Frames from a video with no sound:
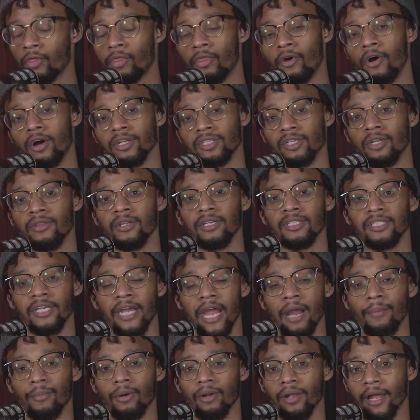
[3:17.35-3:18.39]
thoughts on this
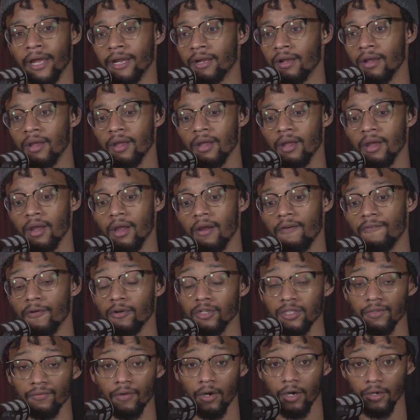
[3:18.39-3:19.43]
camera? Like,
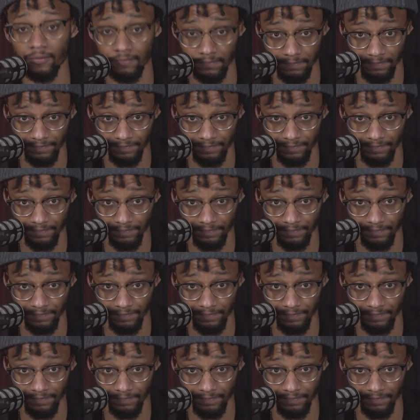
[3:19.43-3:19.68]
first of all,